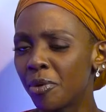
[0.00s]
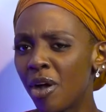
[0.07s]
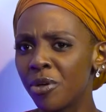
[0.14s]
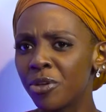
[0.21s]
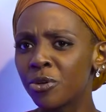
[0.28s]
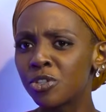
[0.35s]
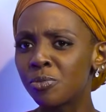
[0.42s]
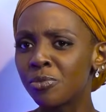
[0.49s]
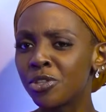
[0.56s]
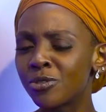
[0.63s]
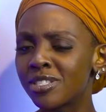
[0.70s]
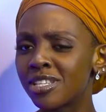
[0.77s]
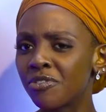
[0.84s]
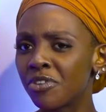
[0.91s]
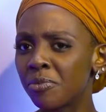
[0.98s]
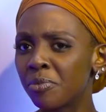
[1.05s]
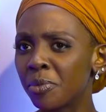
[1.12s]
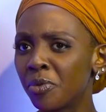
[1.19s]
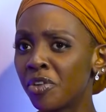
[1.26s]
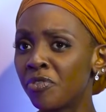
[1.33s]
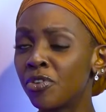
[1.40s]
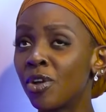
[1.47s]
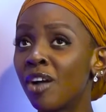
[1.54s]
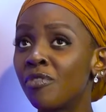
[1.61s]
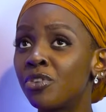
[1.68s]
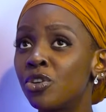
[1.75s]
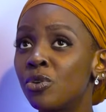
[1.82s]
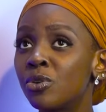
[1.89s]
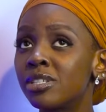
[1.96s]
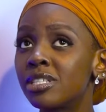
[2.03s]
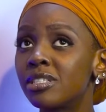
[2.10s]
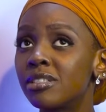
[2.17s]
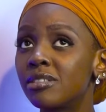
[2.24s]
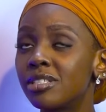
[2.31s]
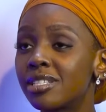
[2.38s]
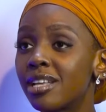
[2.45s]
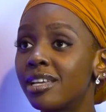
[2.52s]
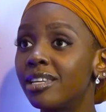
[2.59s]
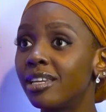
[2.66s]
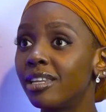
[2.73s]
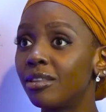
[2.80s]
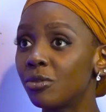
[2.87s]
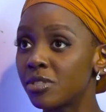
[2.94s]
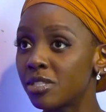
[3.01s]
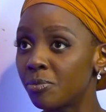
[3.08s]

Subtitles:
How are you going to be those different people if you have not studied those